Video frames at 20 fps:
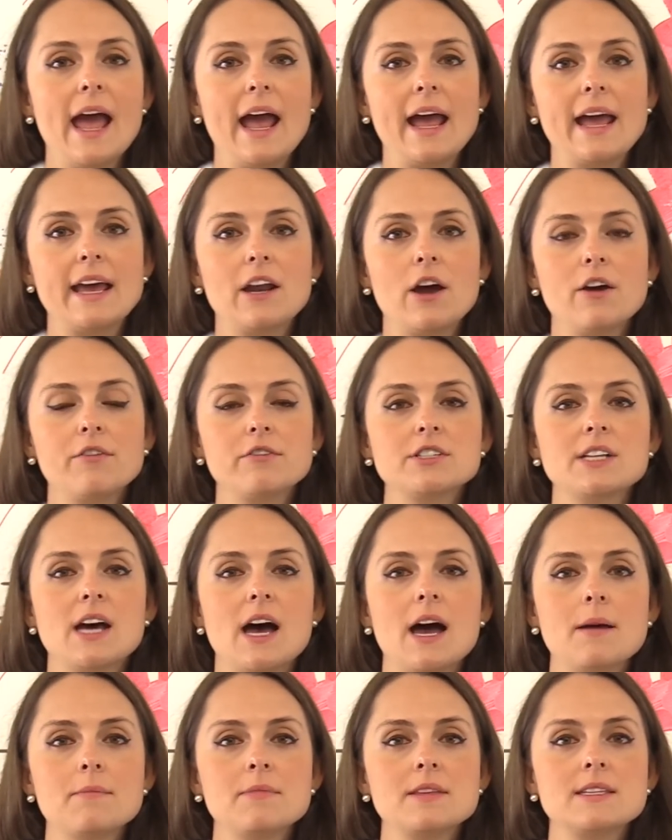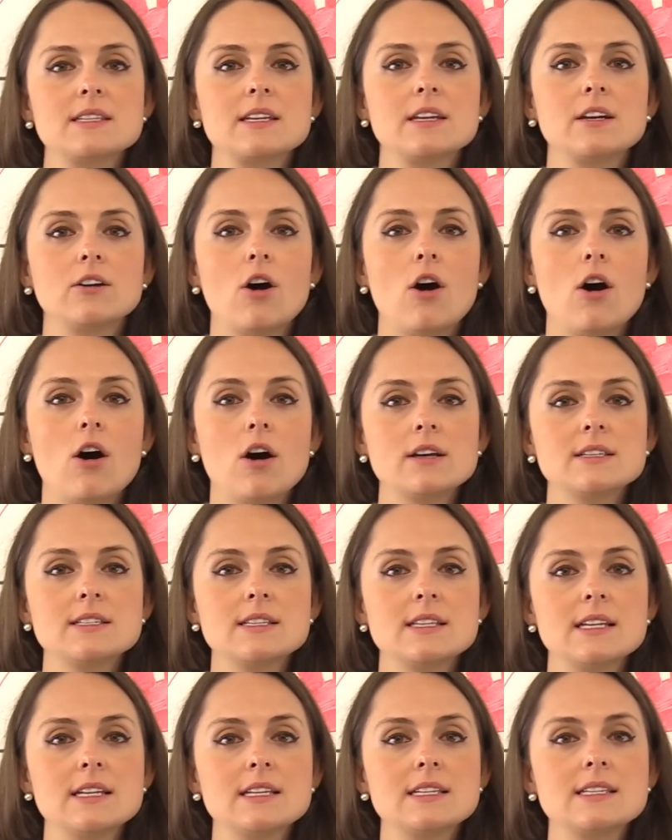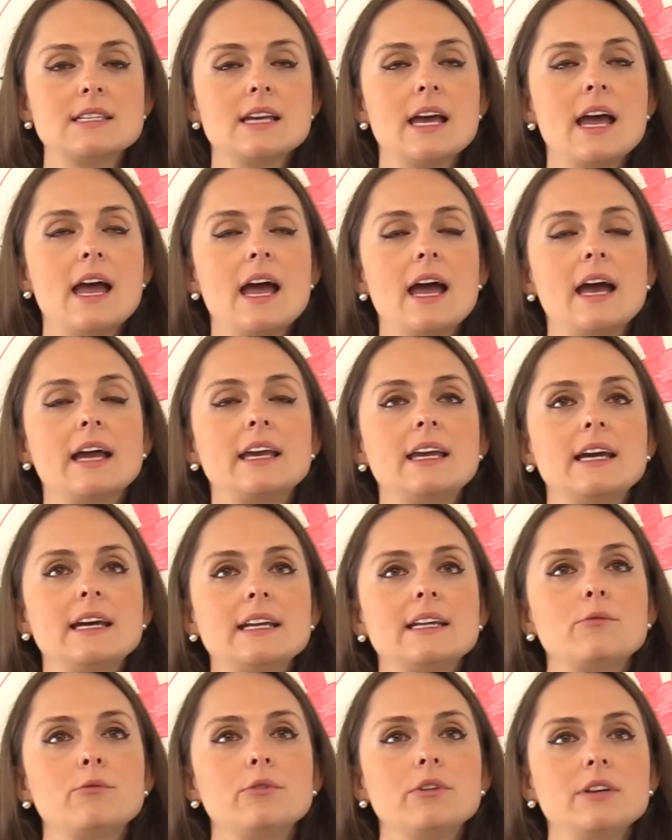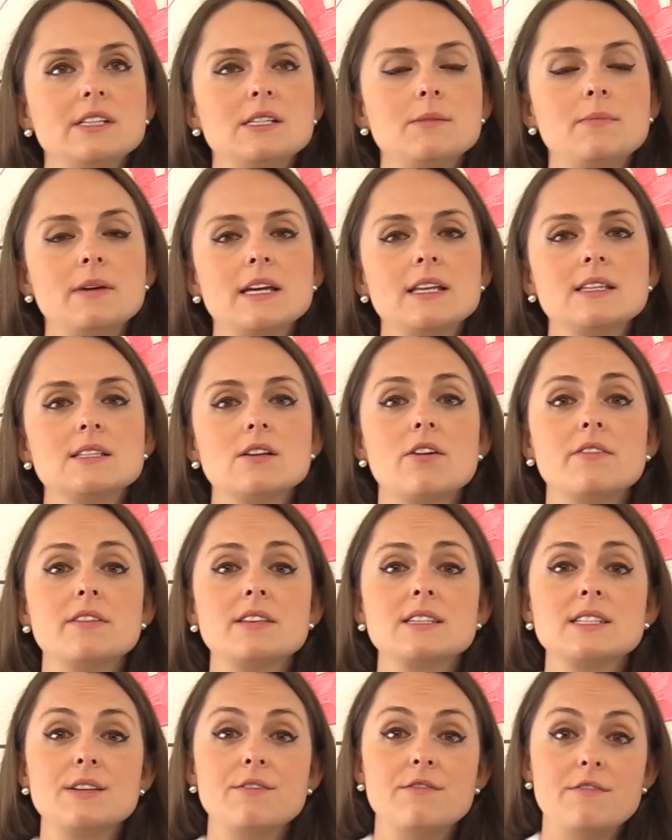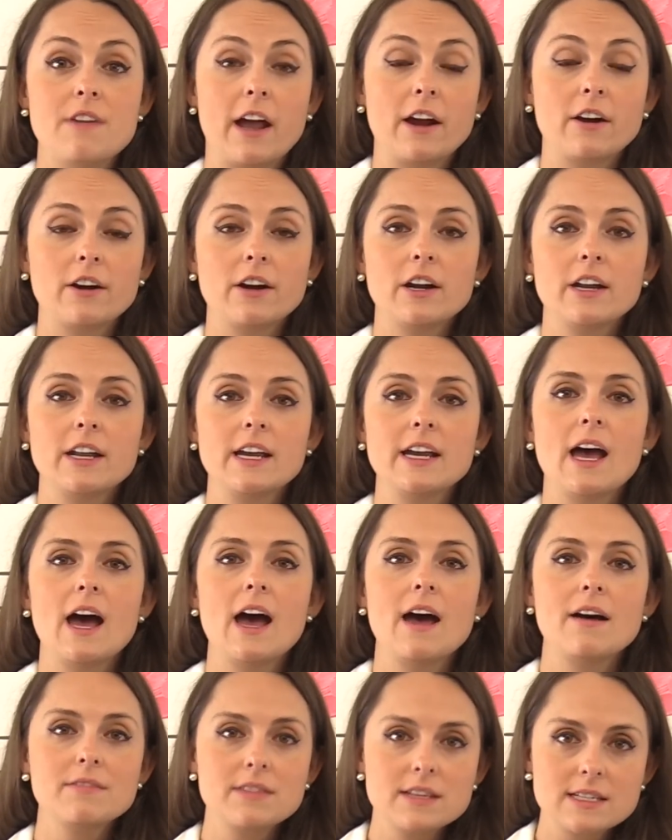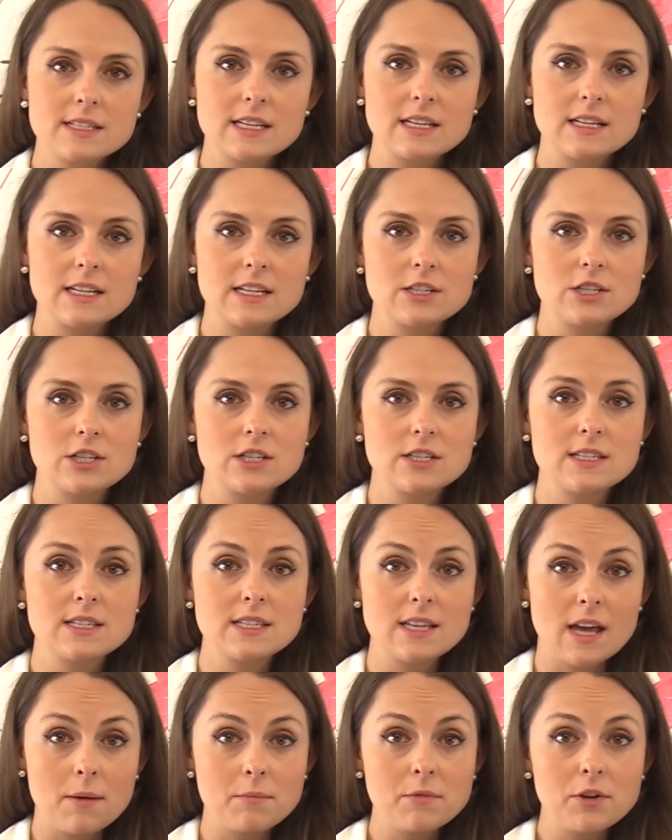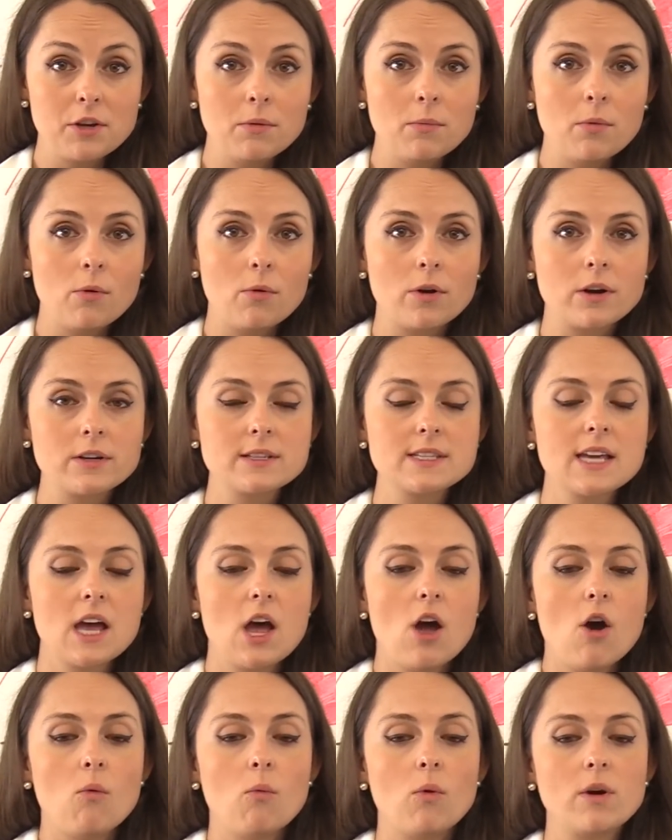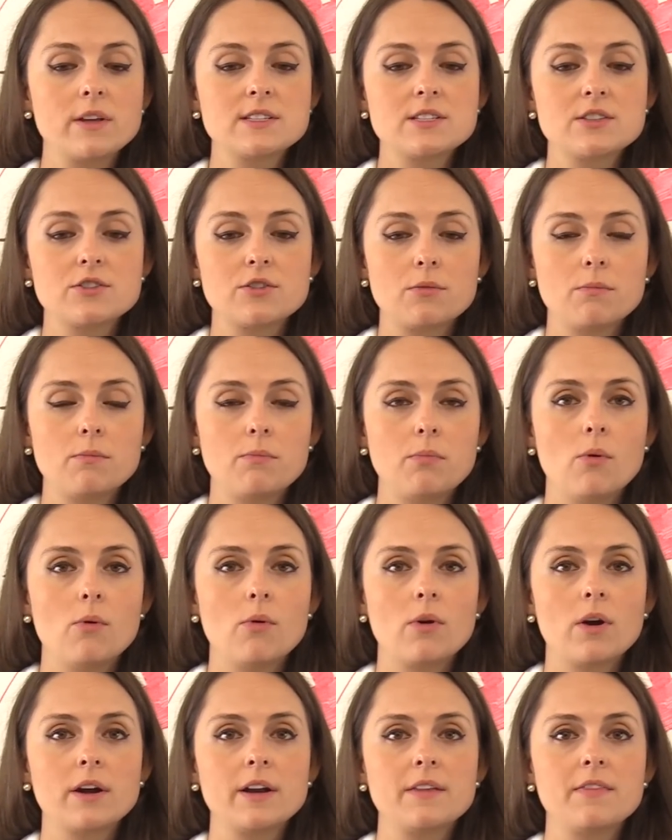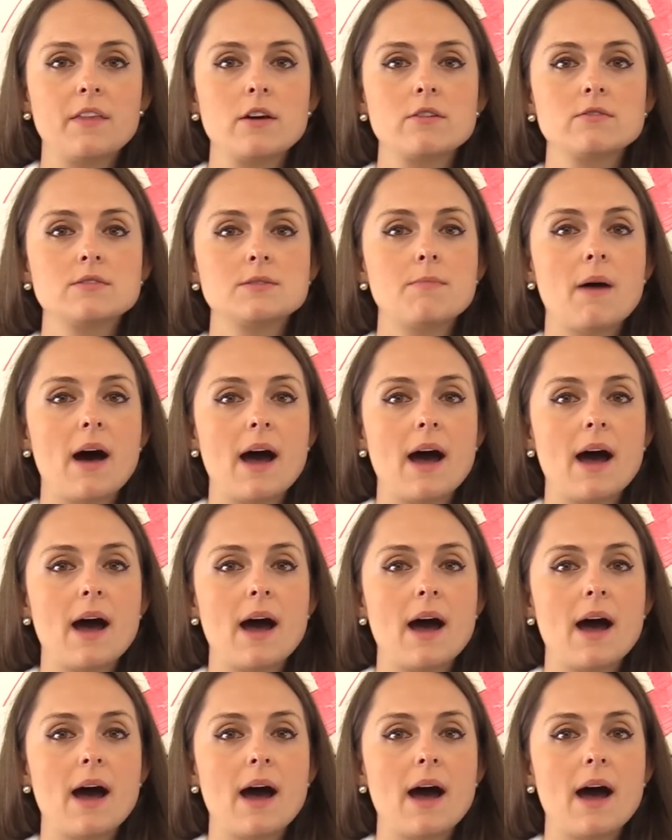And over time, this can cause this. Again, it really depends on the severity of this condition. Some newborns, once they're born and those